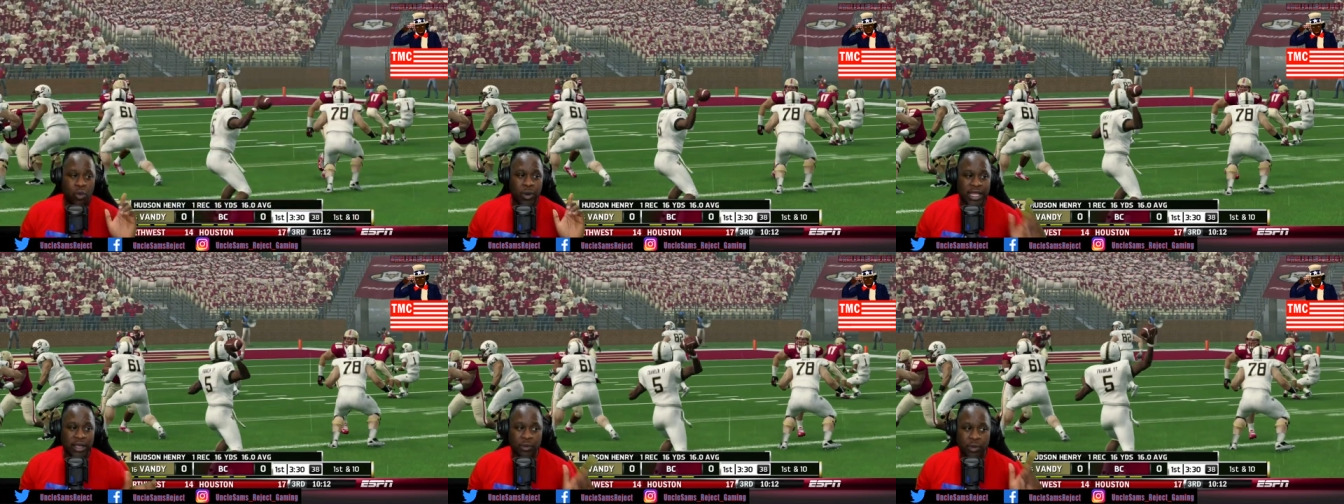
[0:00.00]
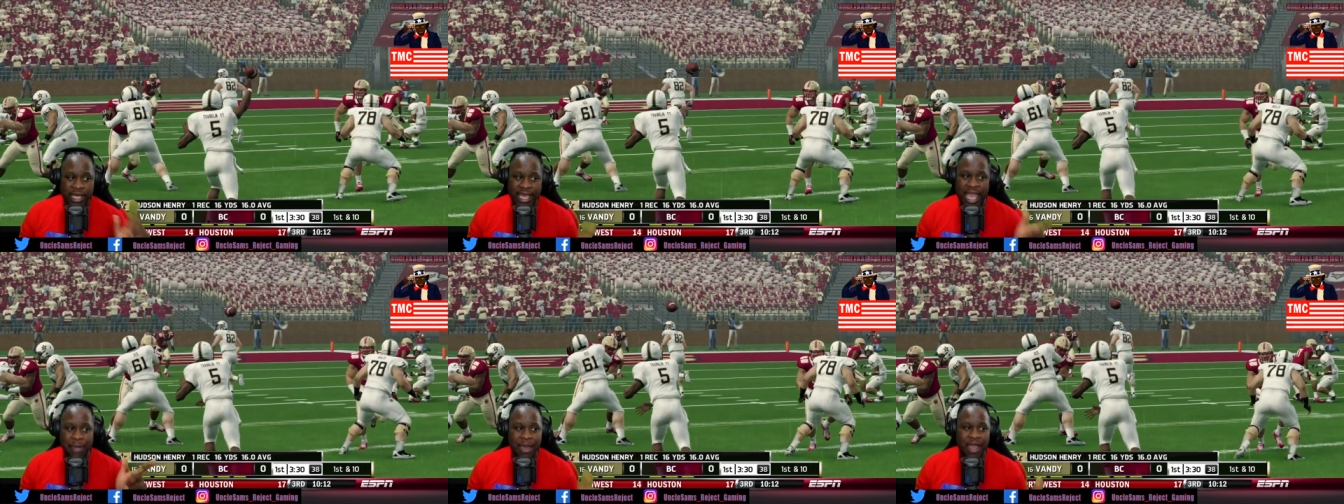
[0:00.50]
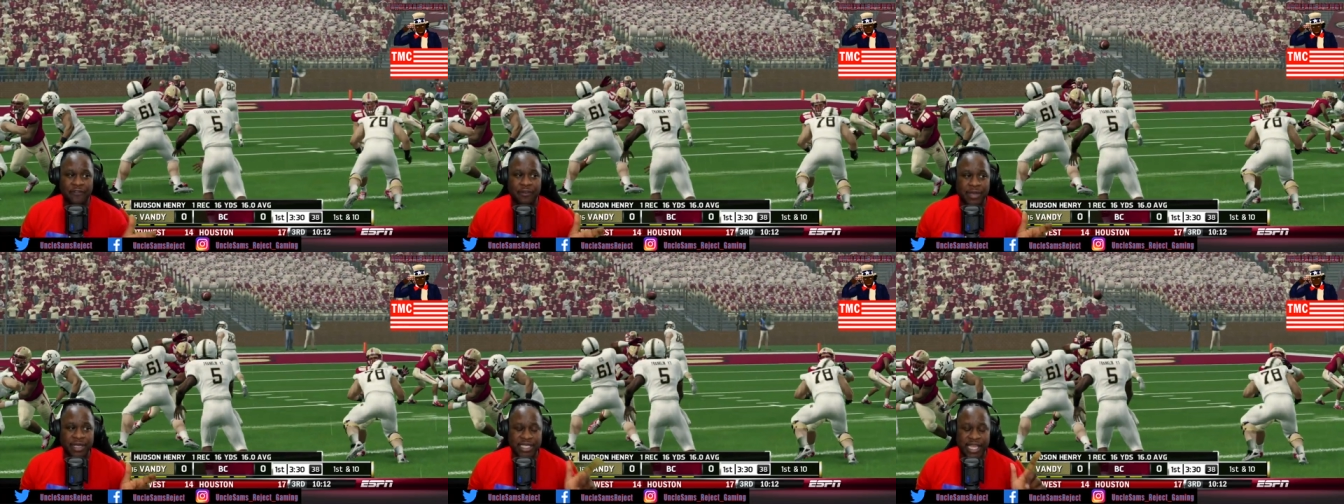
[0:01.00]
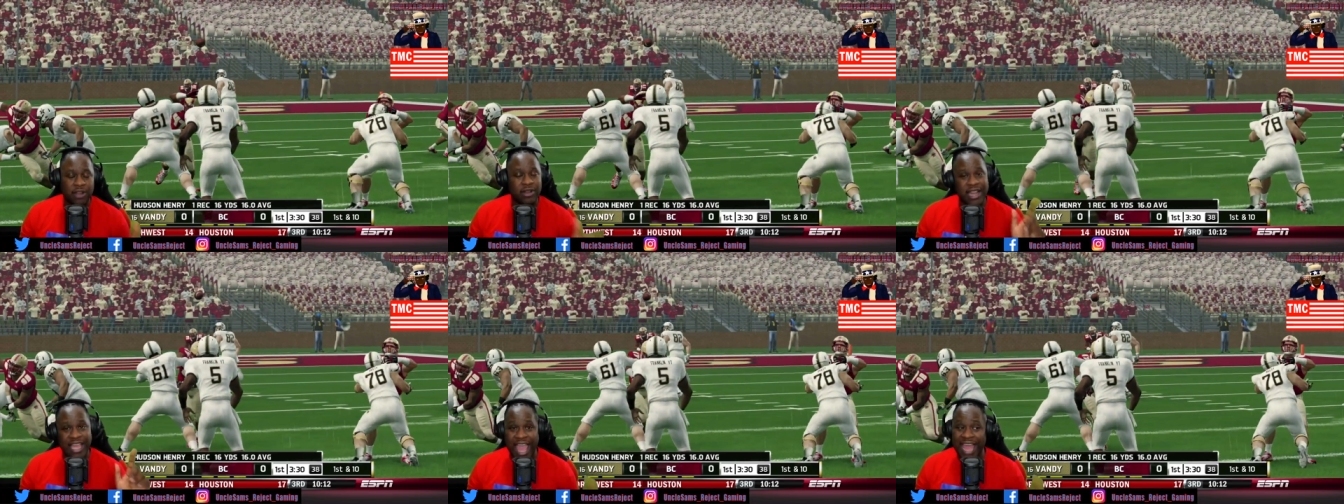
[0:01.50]
when he when he came back from his year
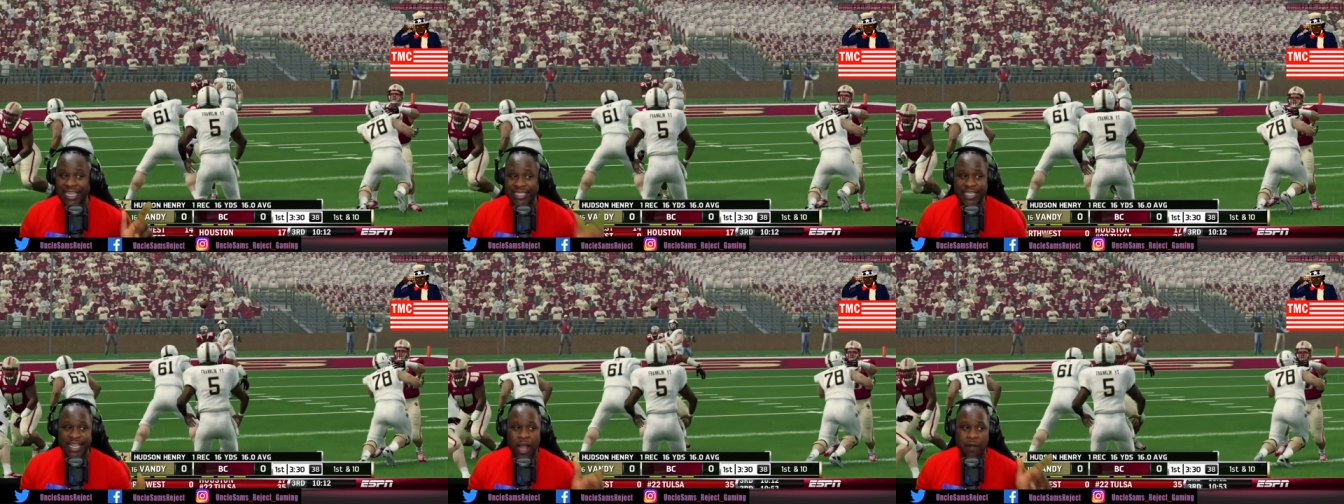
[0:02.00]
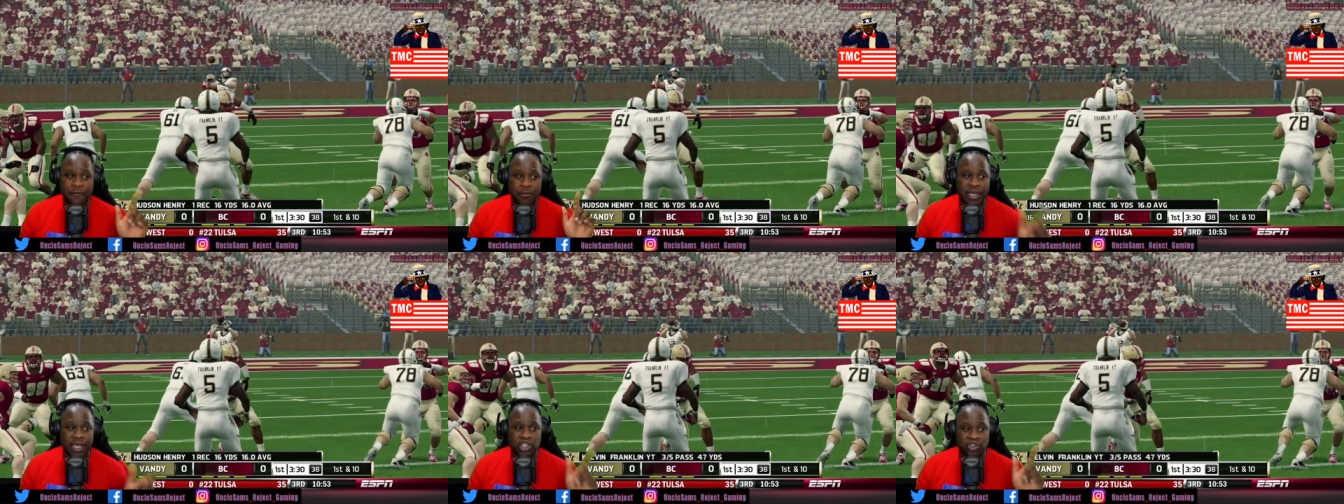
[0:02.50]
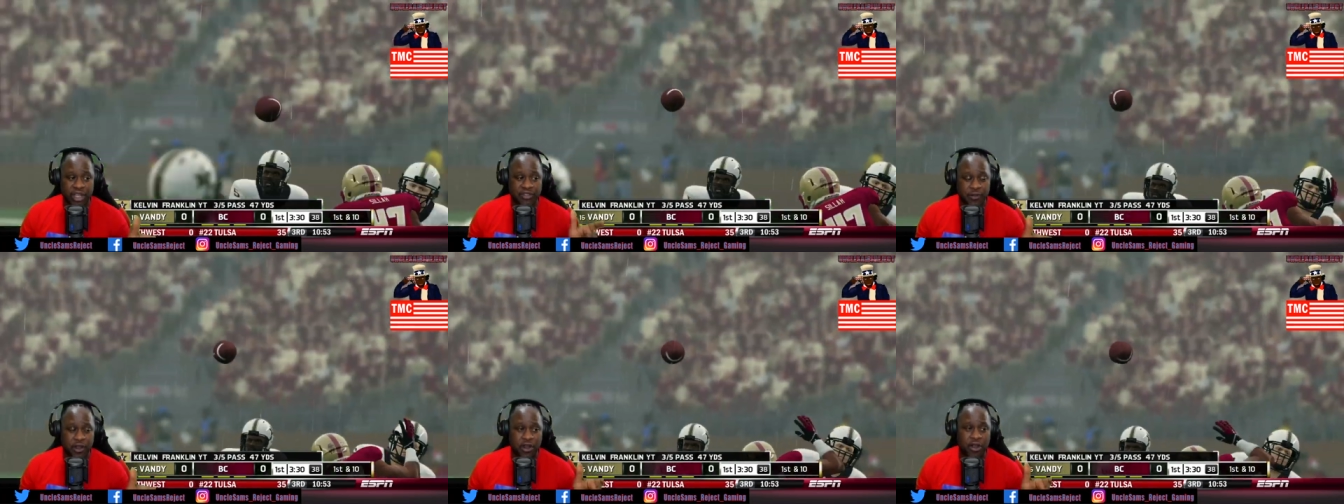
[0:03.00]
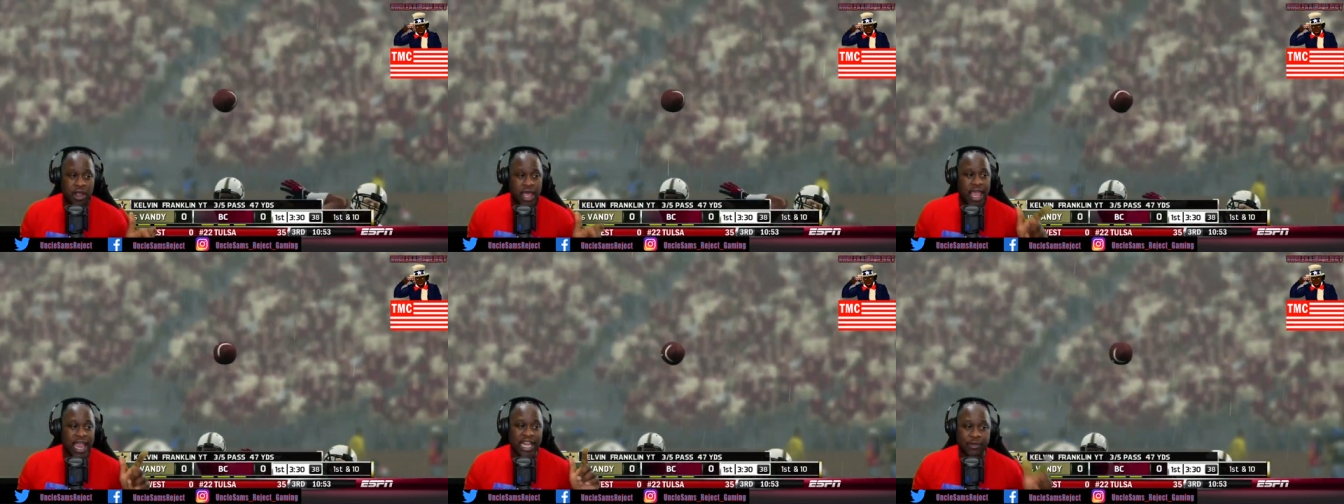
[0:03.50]
that he had to sit out from being transferred,
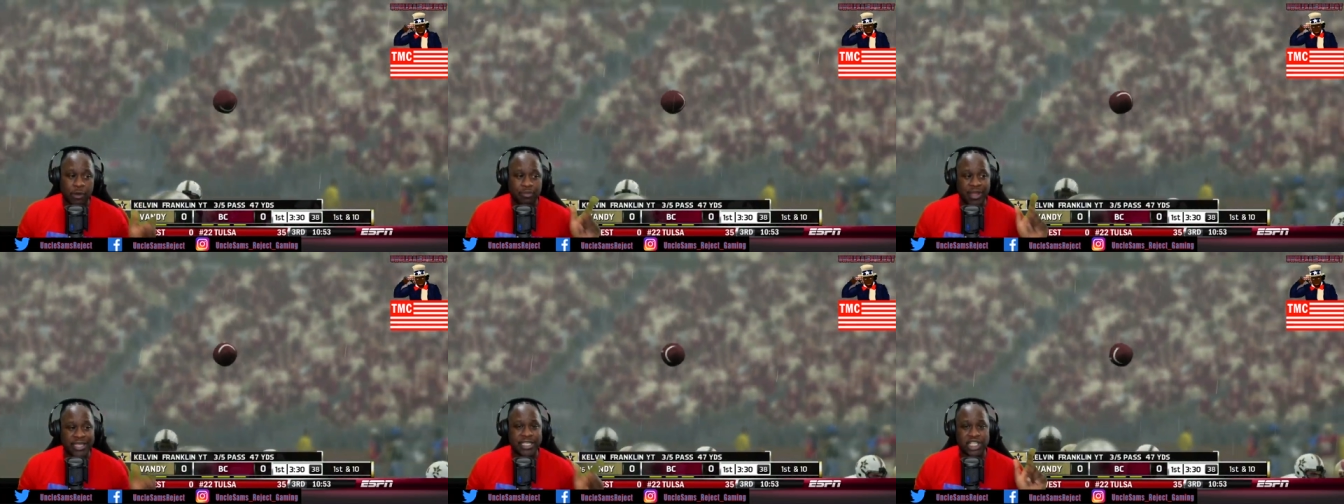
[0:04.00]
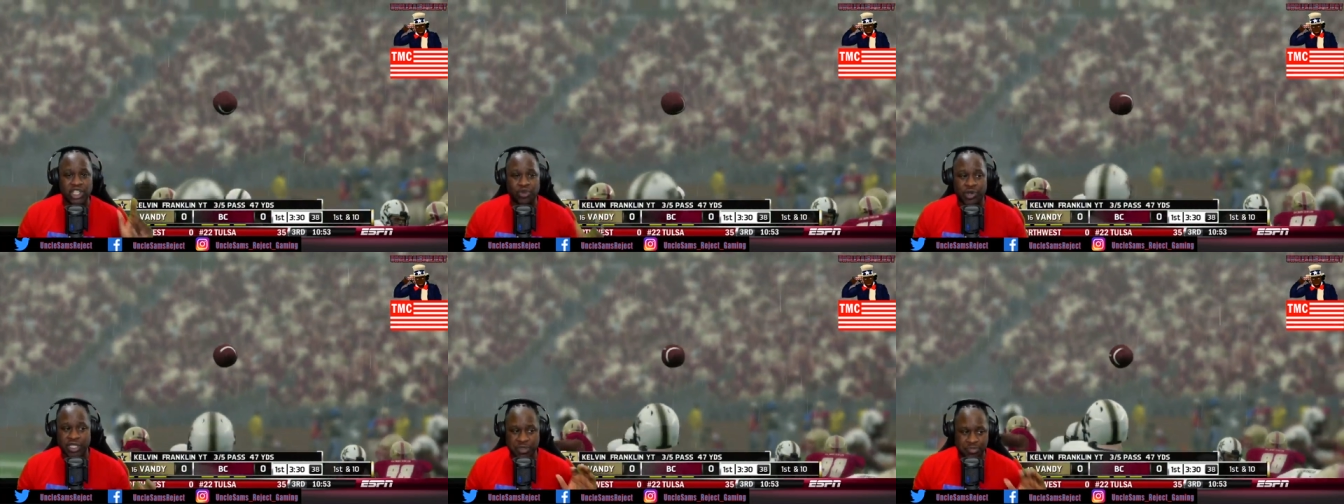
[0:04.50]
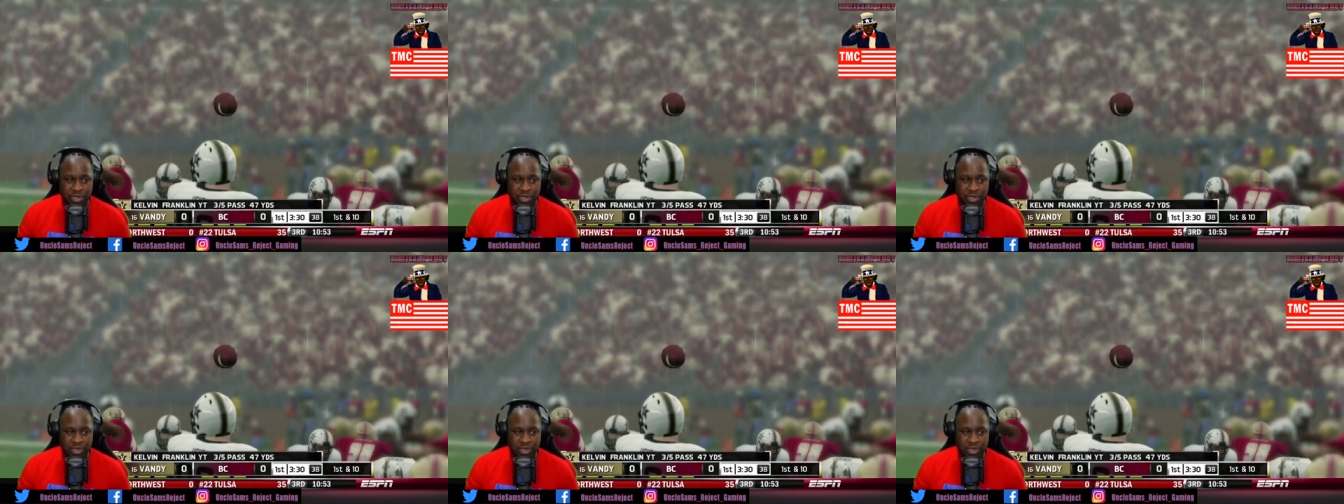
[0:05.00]
and he replaces Chris